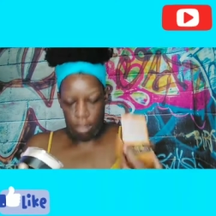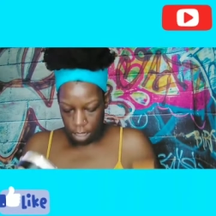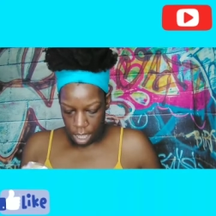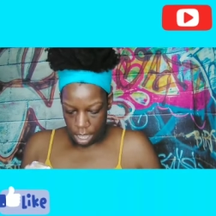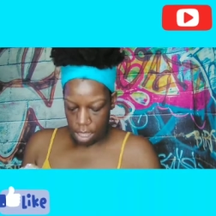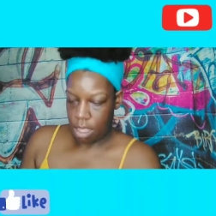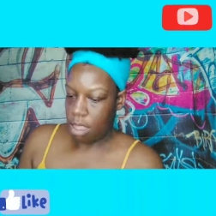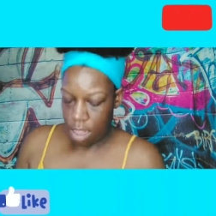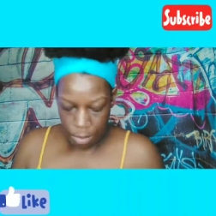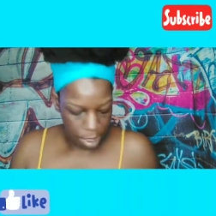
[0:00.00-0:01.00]
Okay,
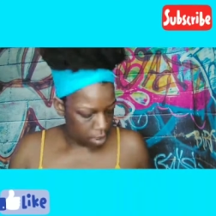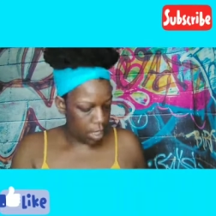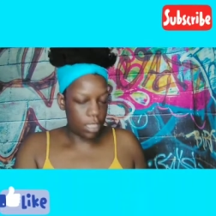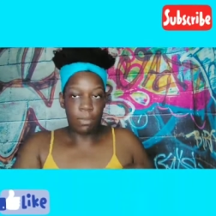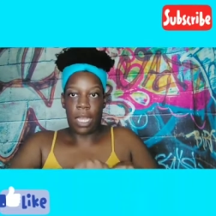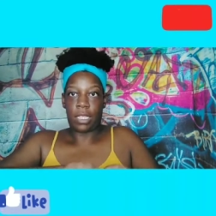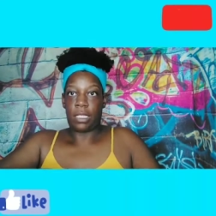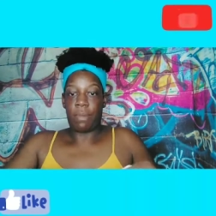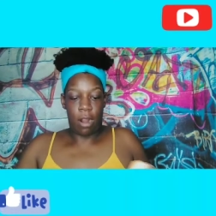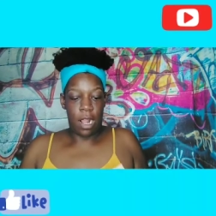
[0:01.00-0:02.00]
make sure this box
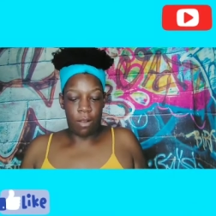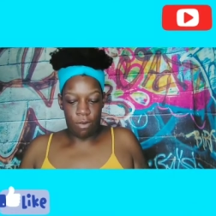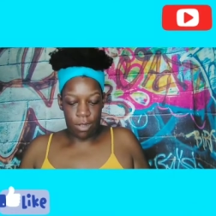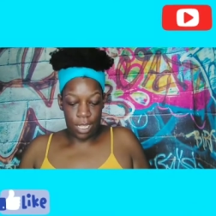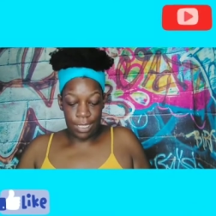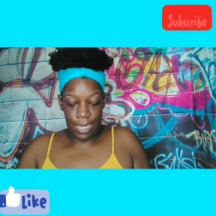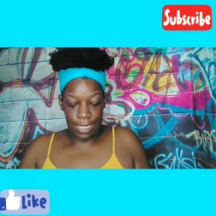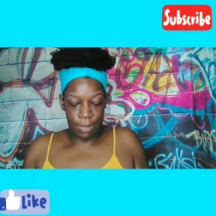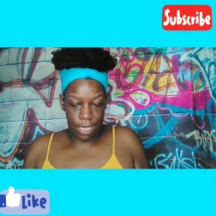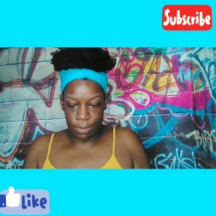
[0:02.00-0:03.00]
is I don't want, it's a
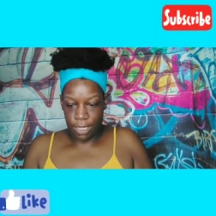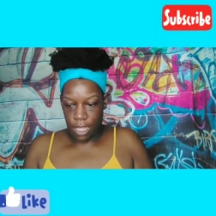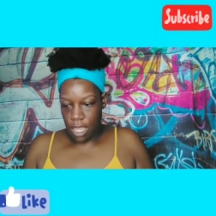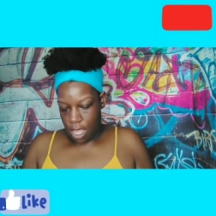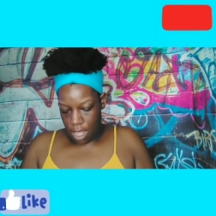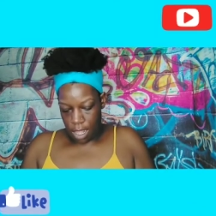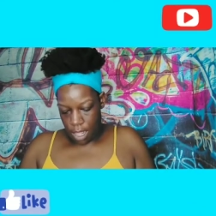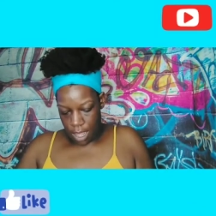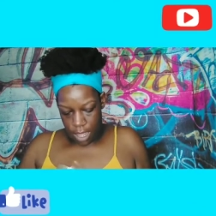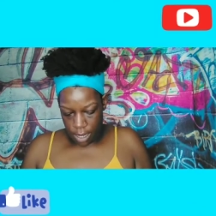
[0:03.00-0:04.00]
nice box,
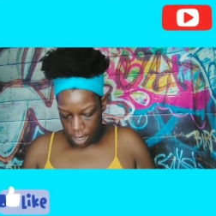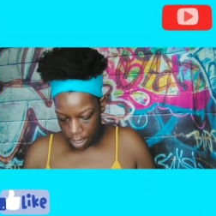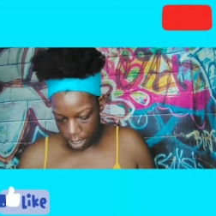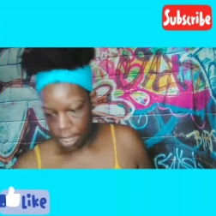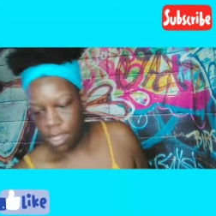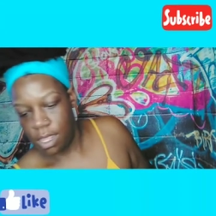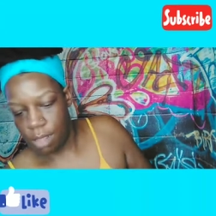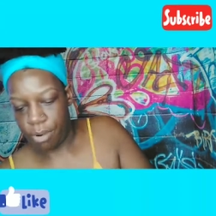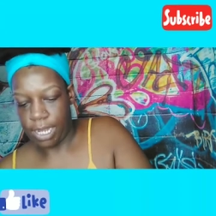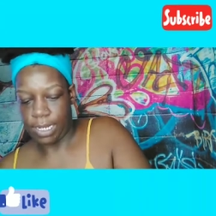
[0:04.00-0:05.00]
but uh,
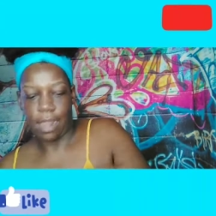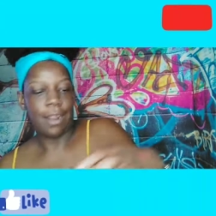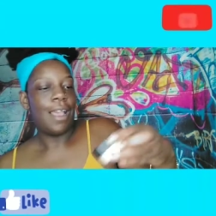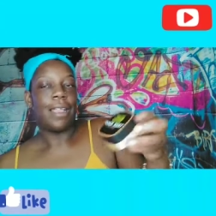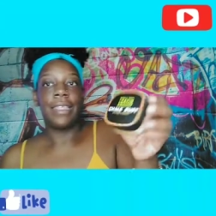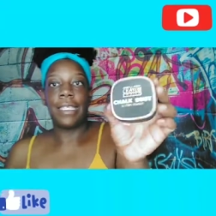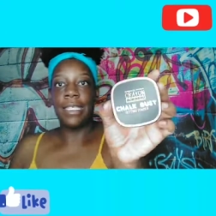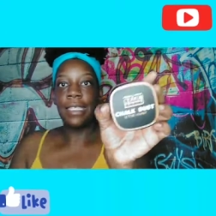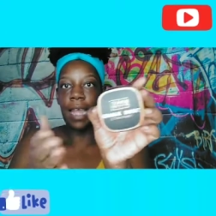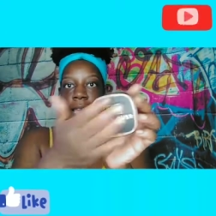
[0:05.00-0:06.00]
break it down. This
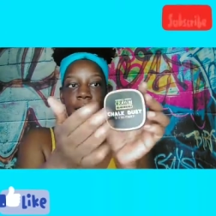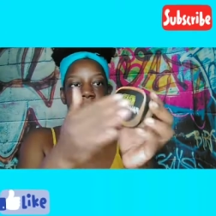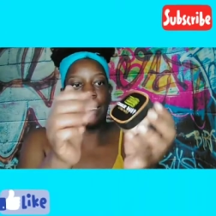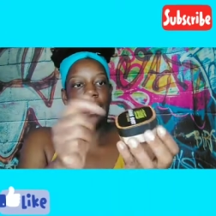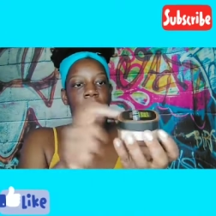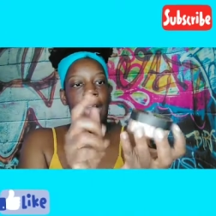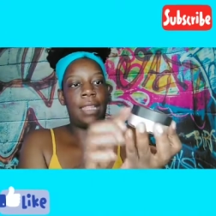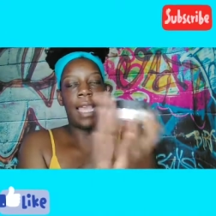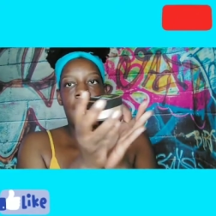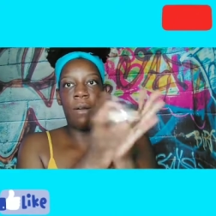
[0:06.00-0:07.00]
is nice. I
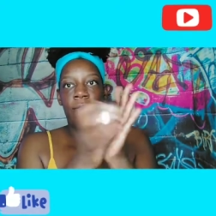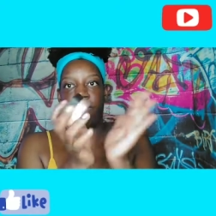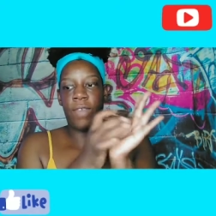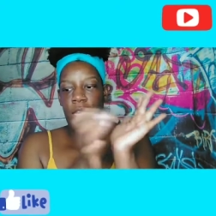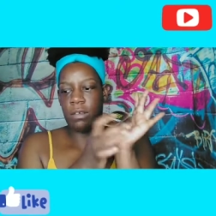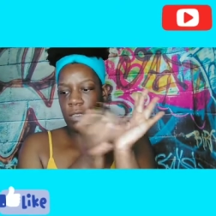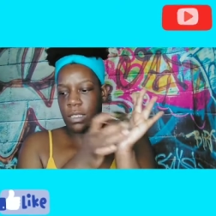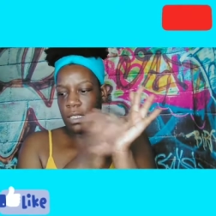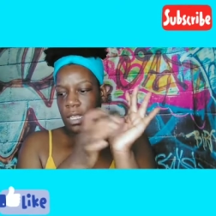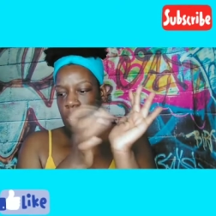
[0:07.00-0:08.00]
like how it feels.
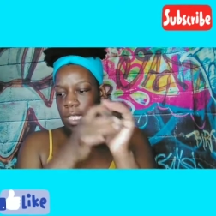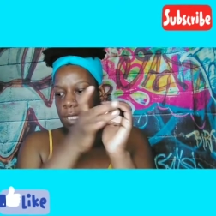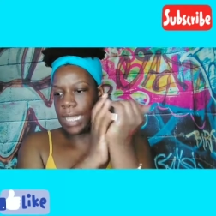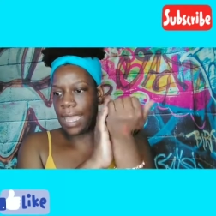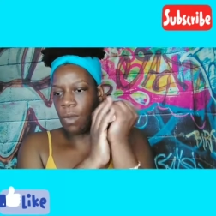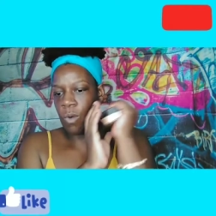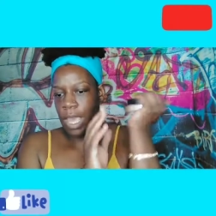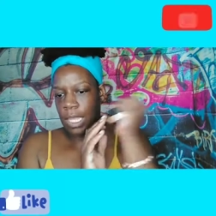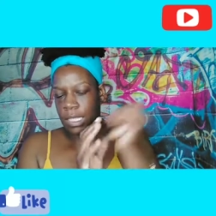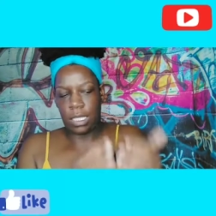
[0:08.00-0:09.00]
It's
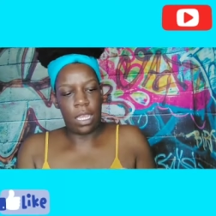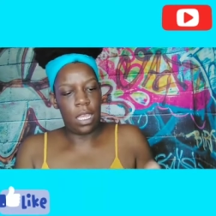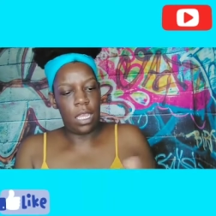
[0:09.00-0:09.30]
lightweight.